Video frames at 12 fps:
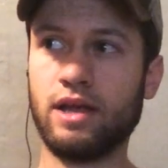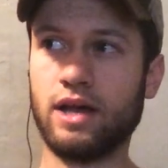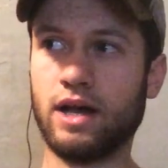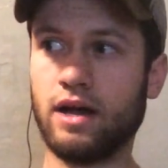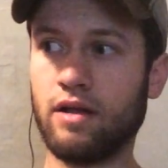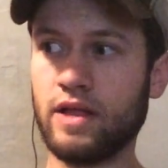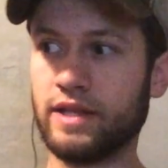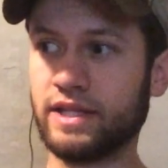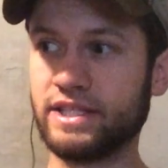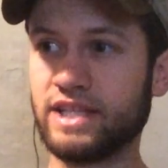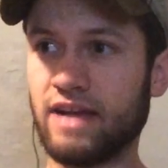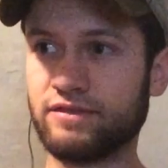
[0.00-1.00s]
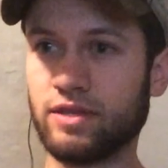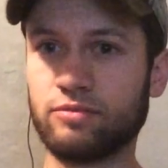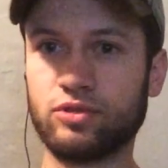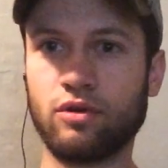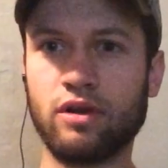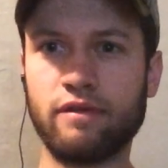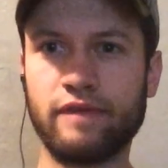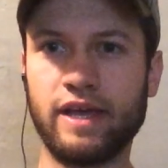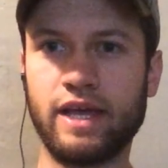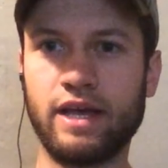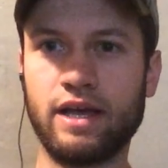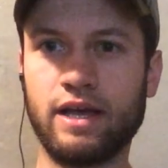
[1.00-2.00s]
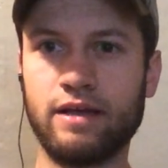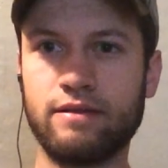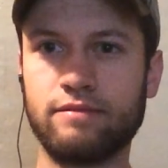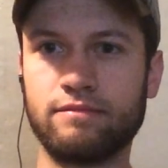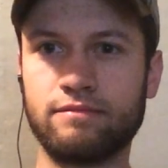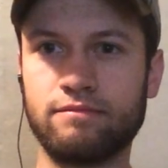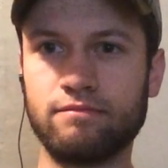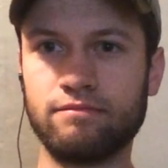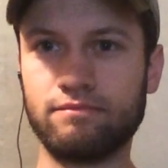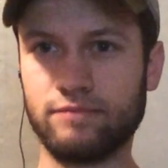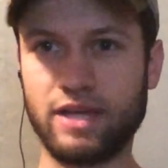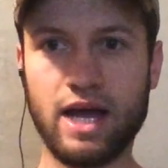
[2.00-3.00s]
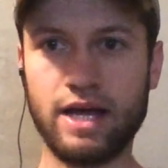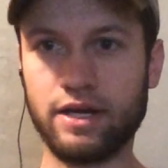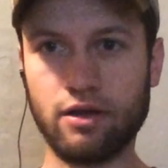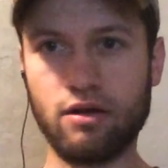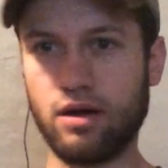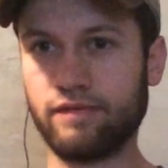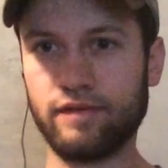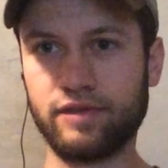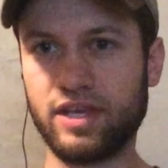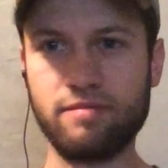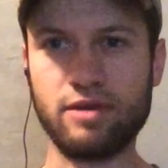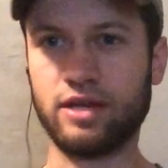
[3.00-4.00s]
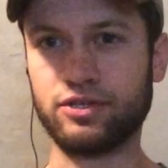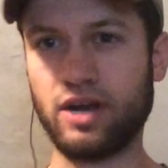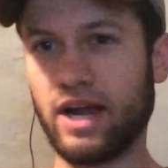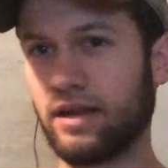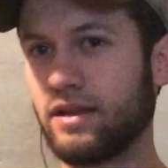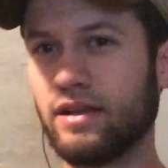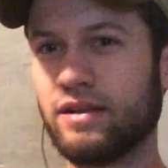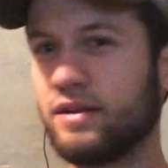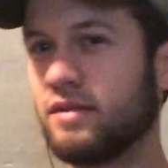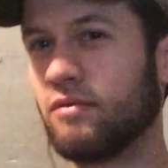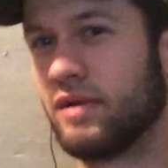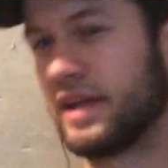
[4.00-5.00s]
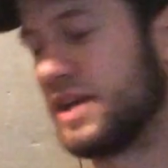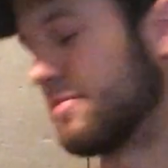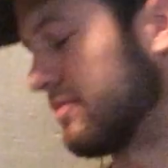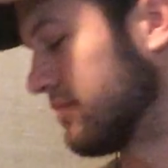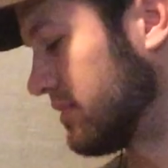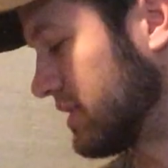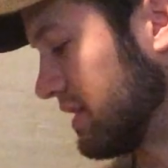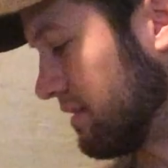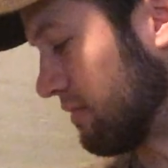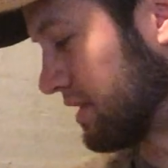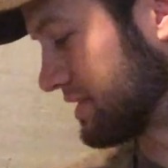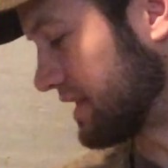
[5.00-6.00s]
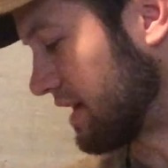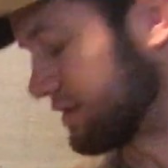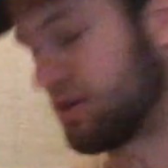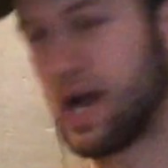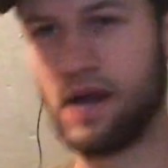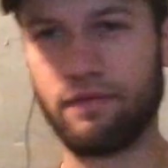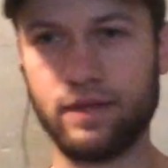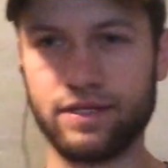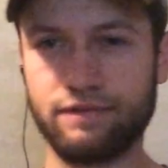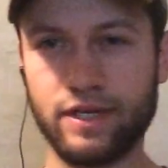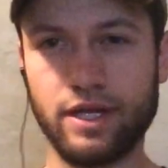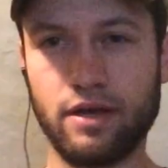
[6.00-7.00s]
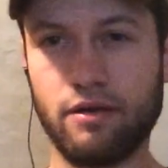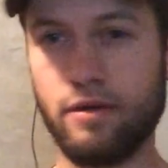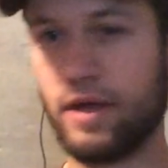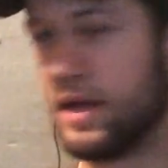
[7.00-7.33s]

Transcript: I'll at least have some sort of a guide to go off of to keep me on track. I want to stay on track for this video.